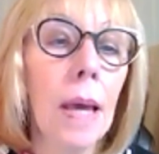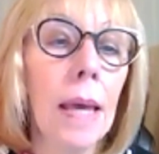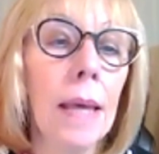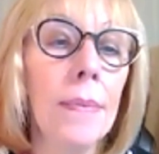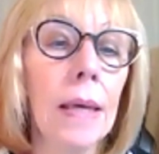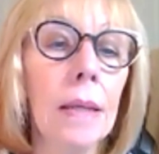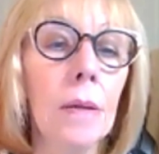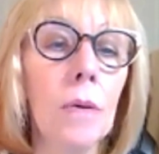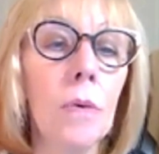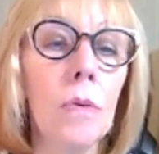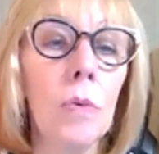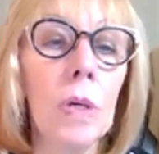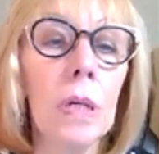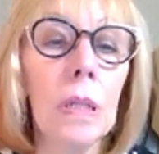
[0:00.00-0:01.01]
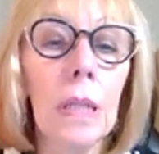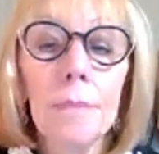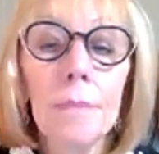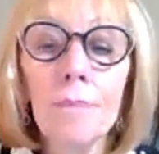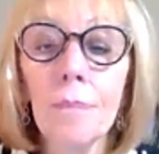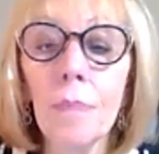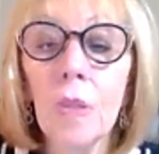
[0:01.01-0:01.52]
then we'll
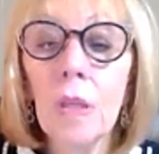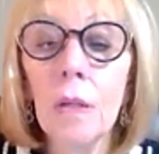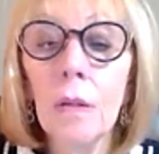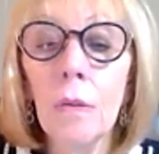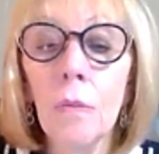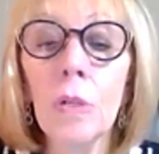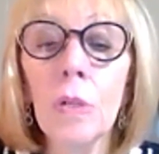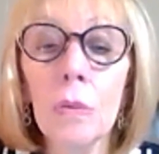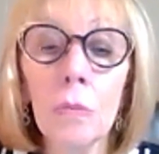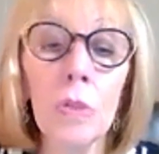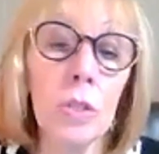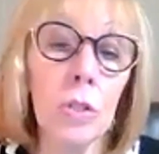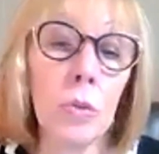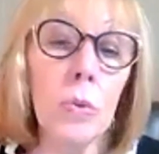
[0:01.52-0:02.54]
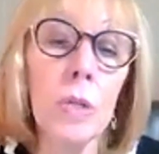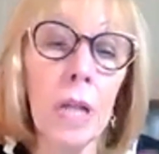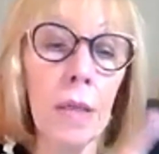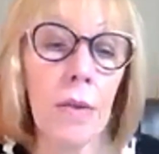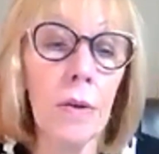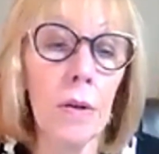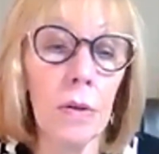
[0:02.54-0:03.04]
do
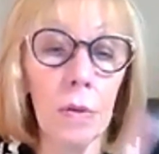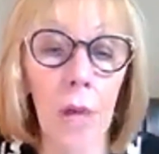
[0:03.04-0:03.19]
another